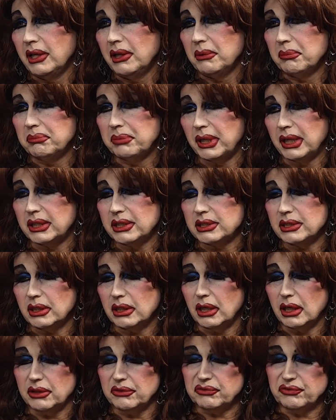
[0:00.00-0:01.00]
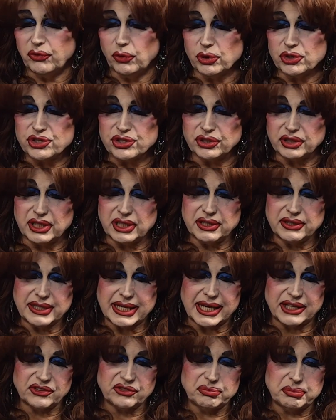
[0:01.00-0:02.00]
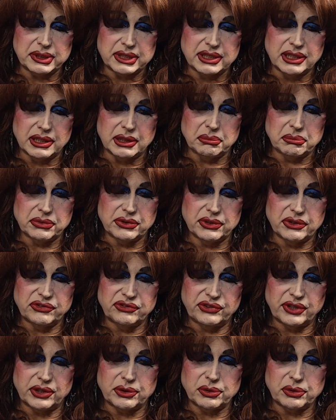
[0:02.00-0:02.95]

but unfortunately that's become the center